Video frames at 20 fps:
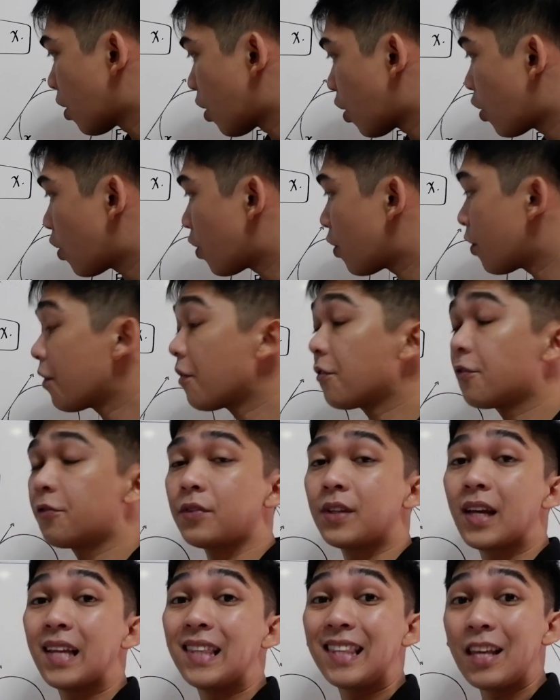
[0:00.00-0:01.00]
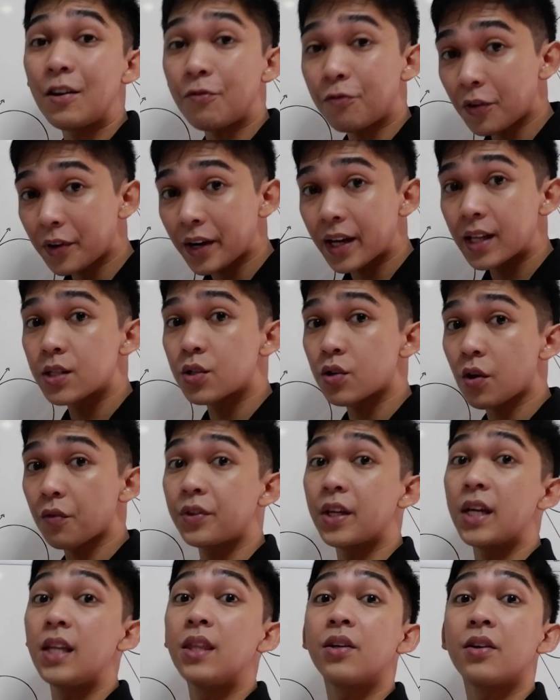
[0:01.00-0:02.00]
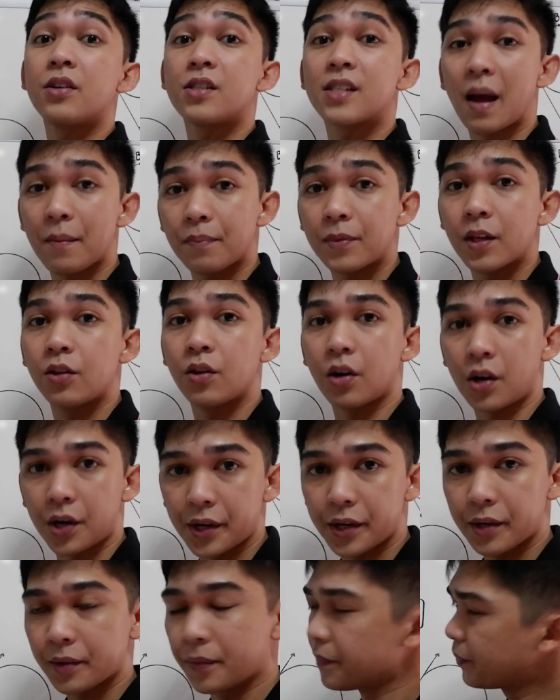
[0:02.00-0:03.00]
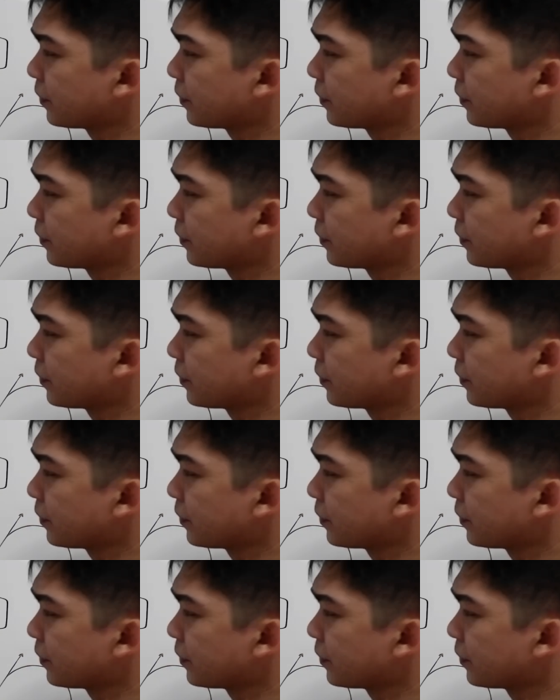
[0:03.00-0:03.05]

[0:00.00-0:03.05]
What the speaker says: of the difference of the intercepted arc.